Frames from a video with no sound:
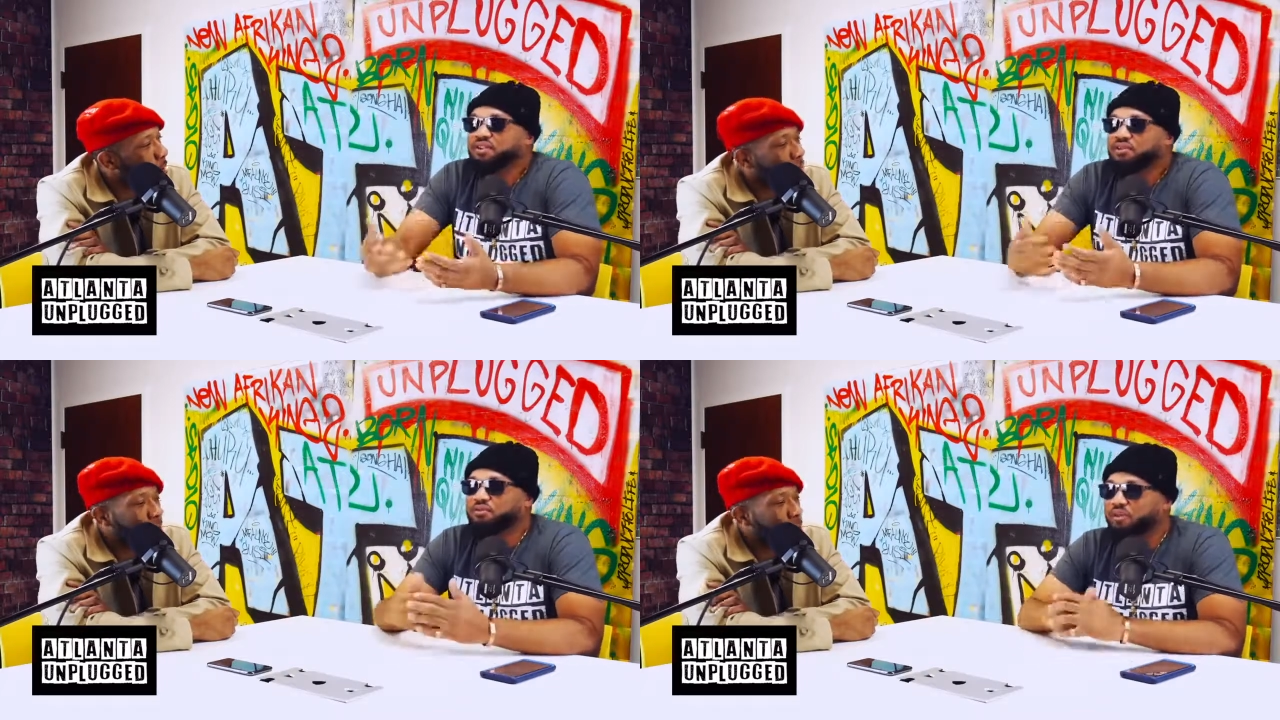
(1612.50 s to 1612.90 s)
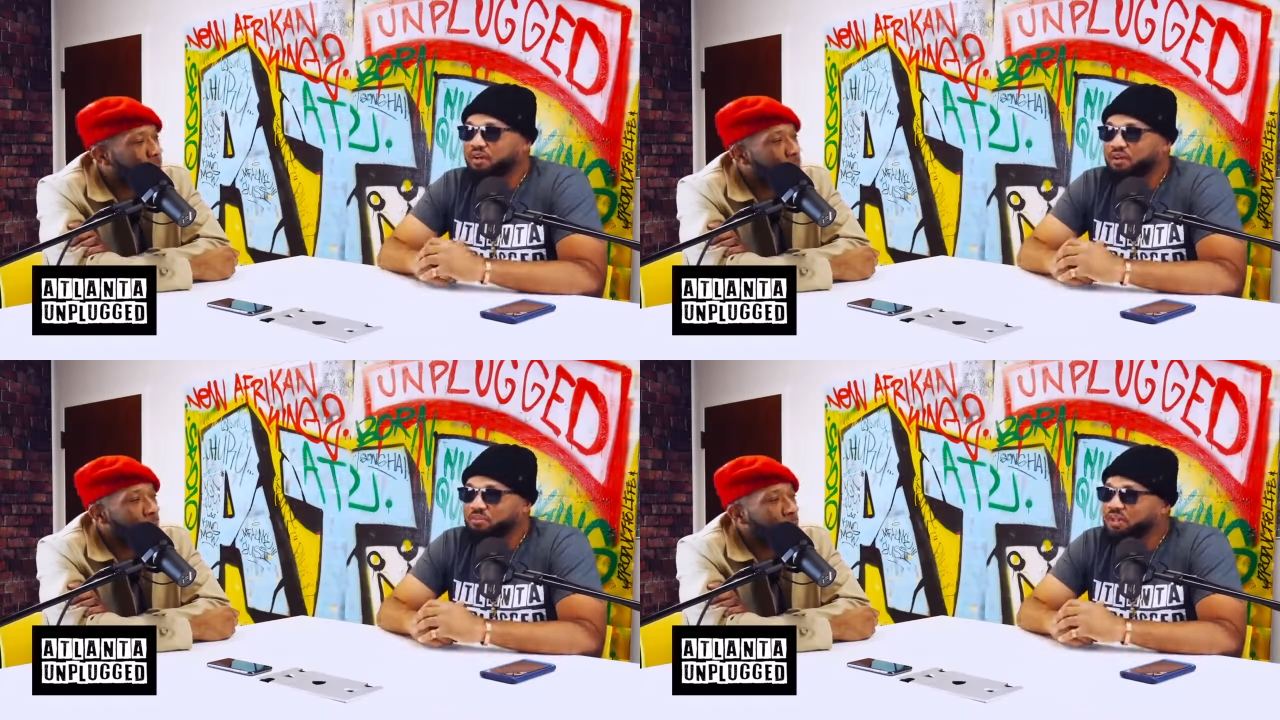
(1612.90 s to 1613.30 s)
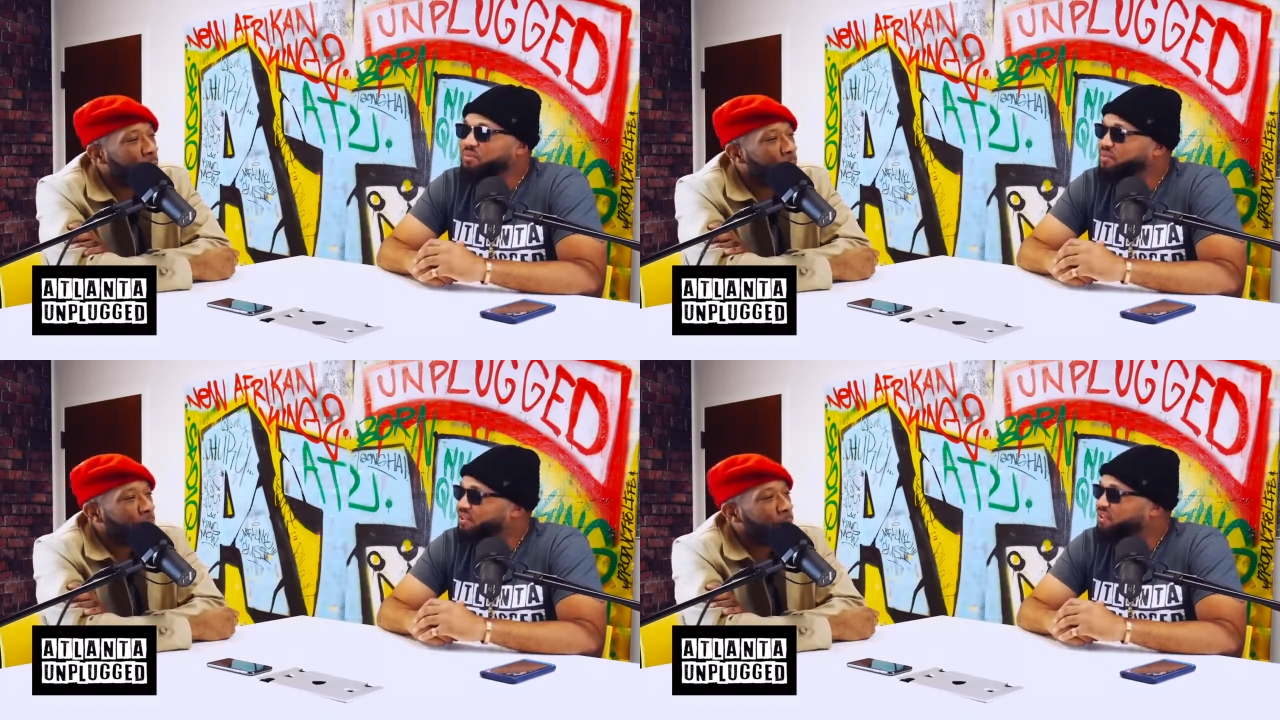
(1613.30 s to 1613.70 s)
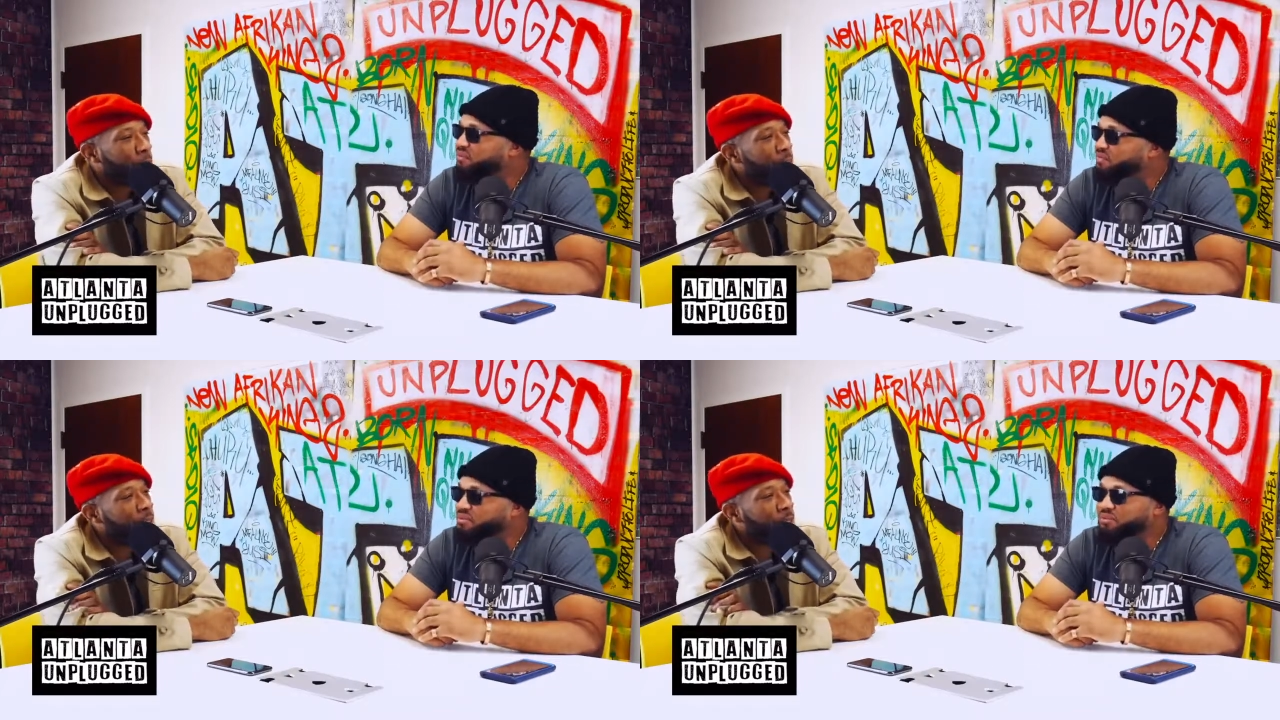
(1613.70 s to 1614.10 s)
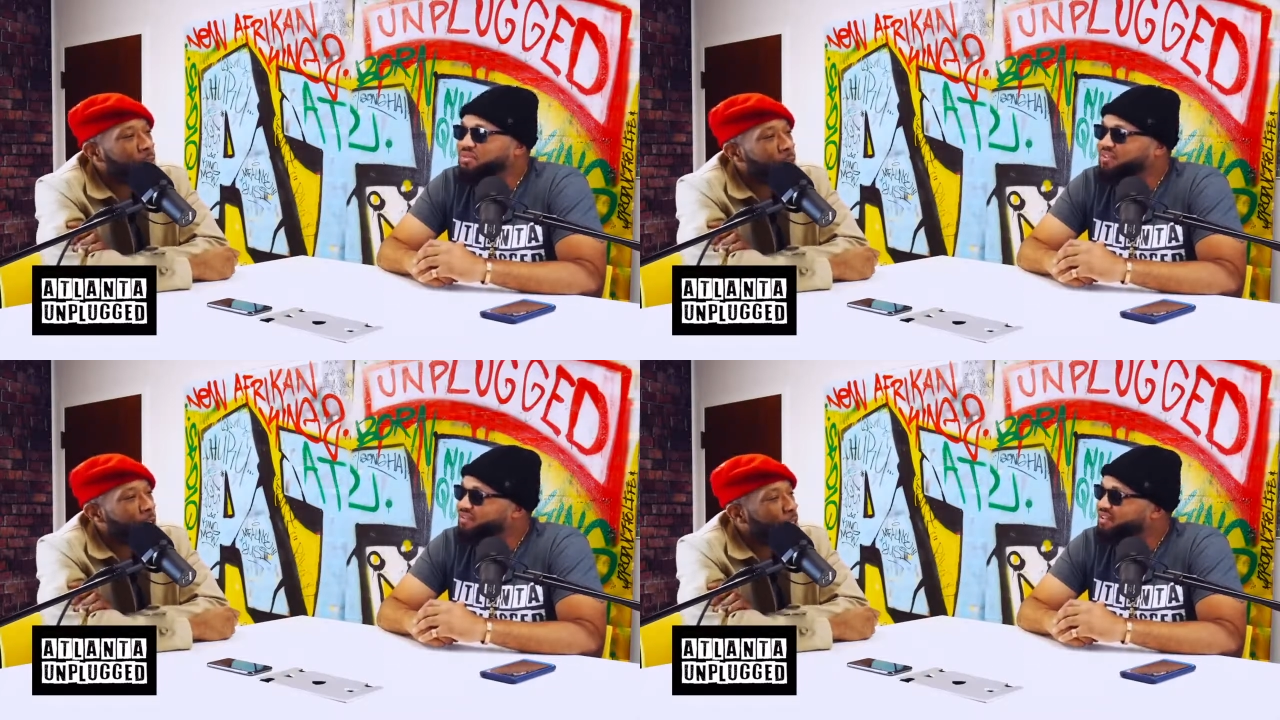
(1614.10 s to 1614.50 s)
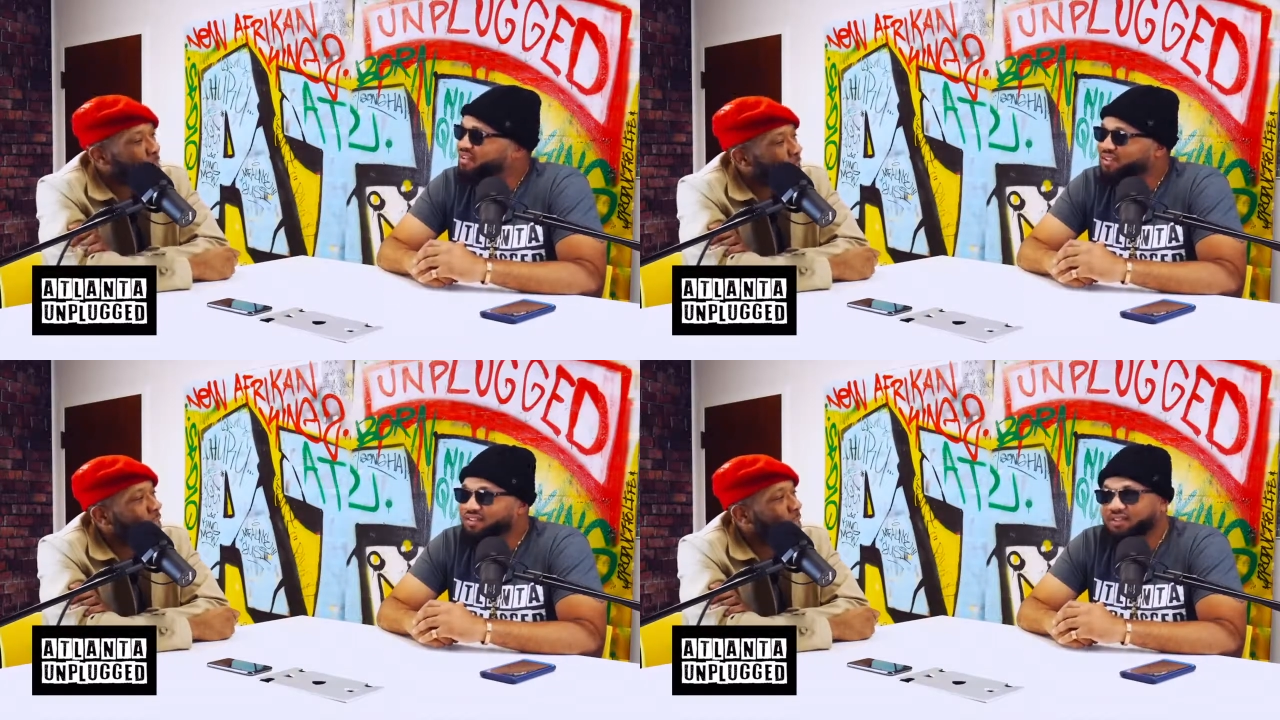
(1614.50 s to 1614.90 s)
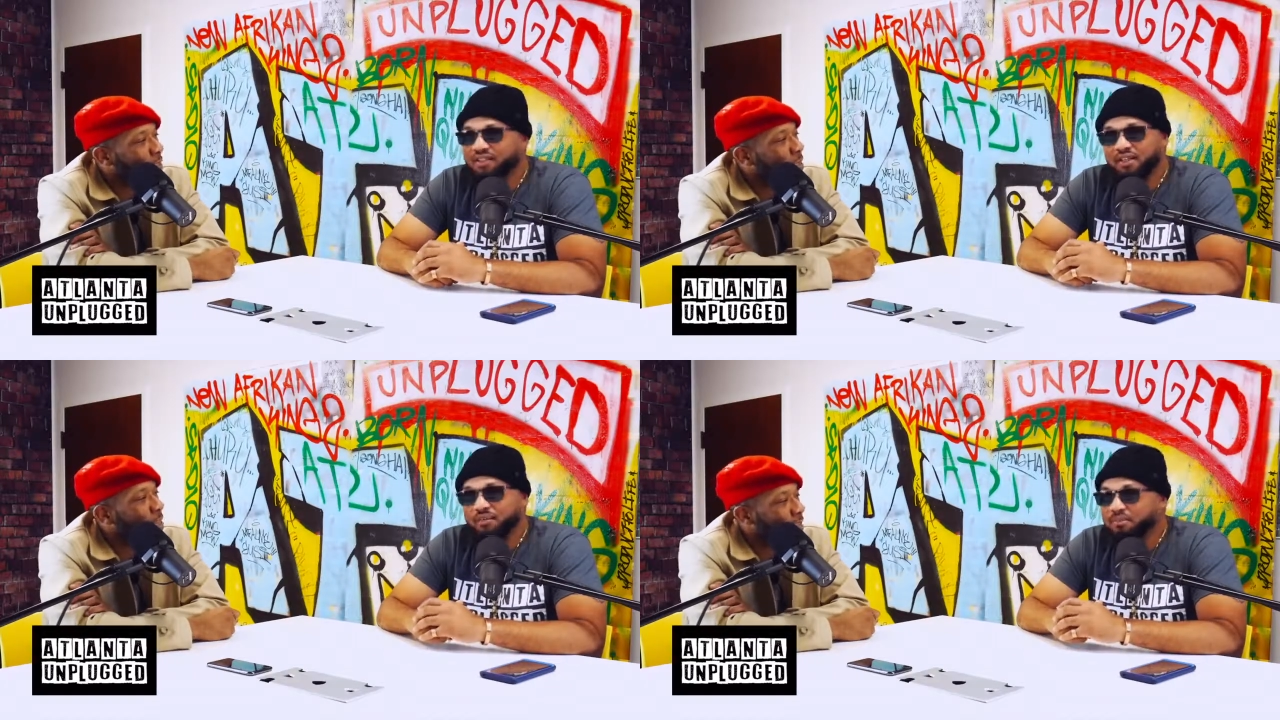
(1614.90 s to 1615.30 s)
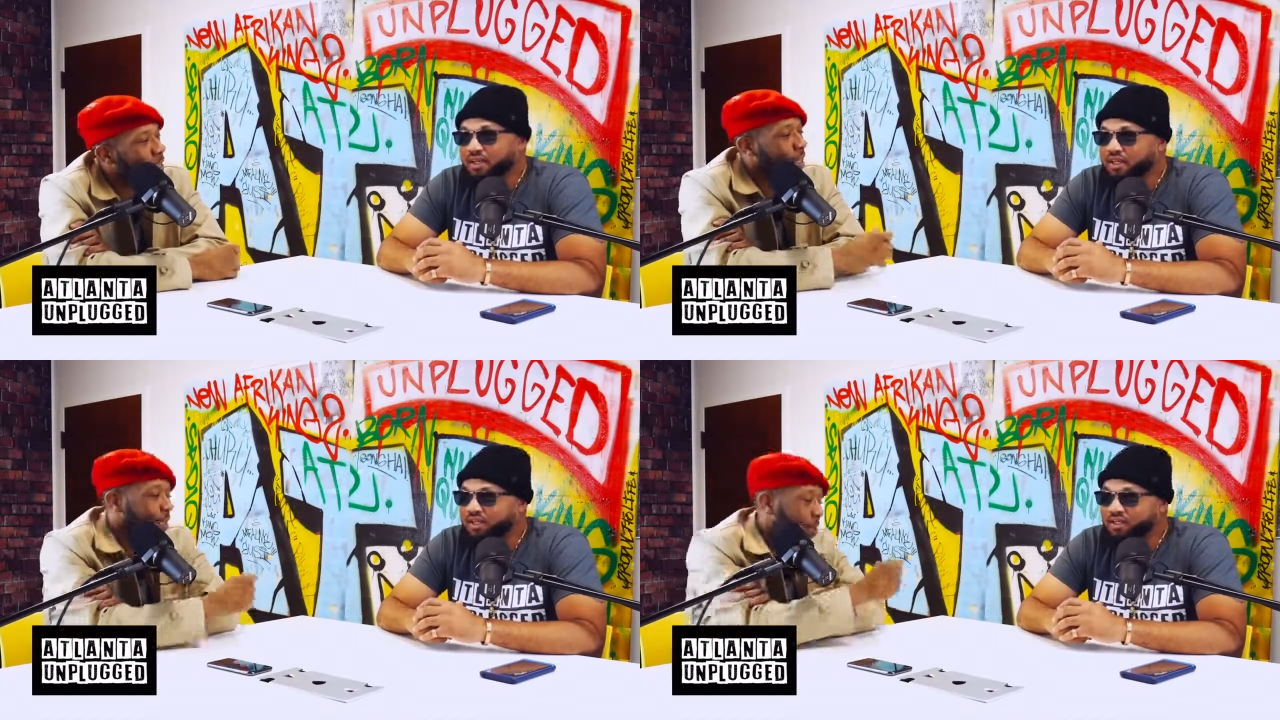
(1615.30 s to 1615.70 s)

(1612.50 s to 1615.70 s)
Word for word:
Speaker 1: honor uh, to, uh, mine, be able man. to interview Pleasure's and everything. Man, man